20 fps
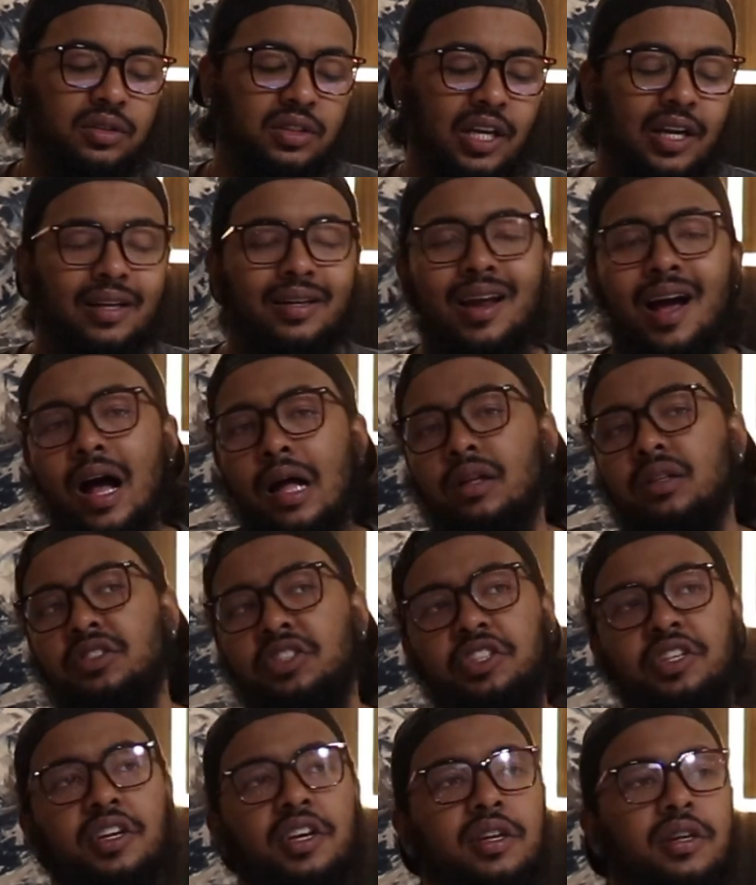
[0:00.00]

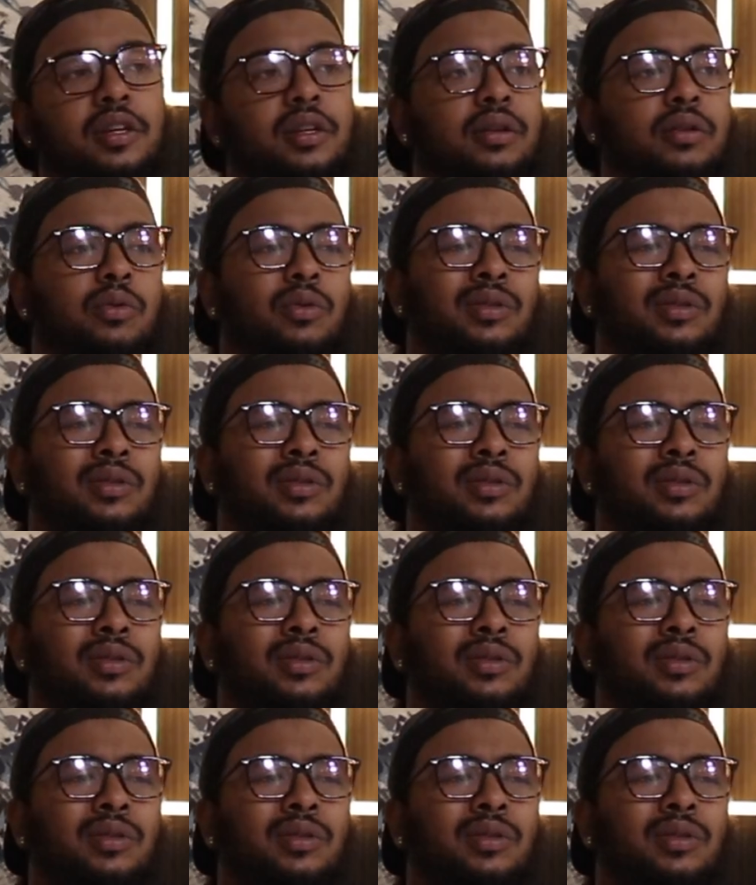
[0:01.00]
technology in it,